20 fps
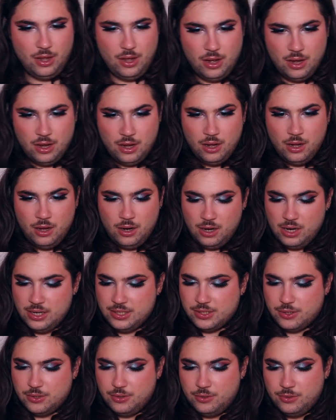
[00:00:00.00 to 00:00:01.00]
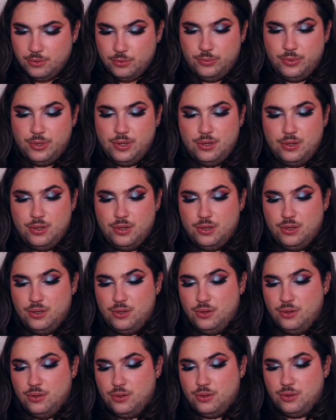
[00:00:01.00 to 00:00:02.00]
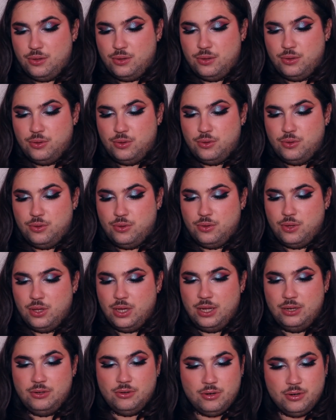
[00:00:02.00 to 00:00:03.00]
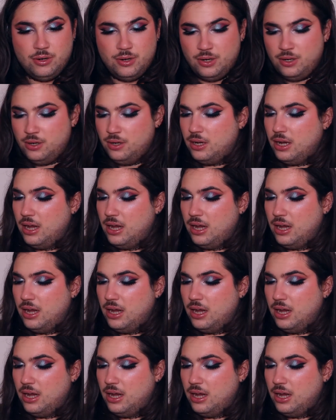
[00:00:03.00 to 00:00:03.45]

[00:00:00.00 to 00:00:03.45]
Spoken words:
Let's go with an oil.